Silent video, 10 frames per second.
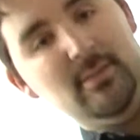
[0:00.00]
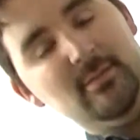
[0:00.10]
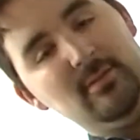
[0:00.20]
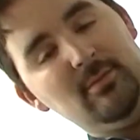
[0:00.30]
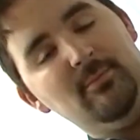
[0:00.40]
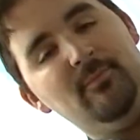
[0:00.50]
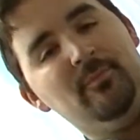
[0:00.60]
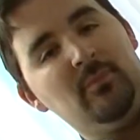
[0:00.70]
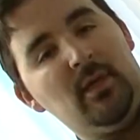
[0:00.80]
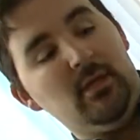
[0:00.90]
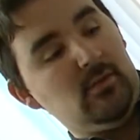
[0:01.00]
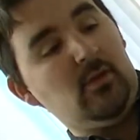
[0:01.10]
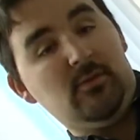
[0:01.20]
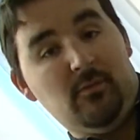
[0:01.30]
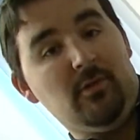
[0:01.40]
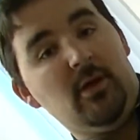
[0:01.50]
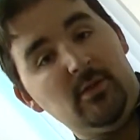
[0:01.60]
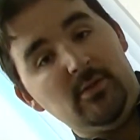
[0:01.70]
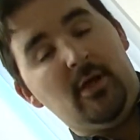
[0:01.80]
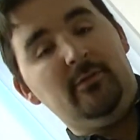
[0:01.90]
system. It's also
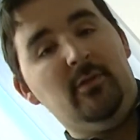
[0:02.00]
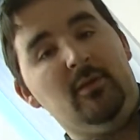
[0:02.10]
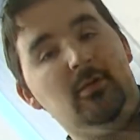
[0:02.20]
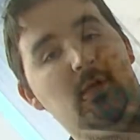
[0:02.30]
very soft to the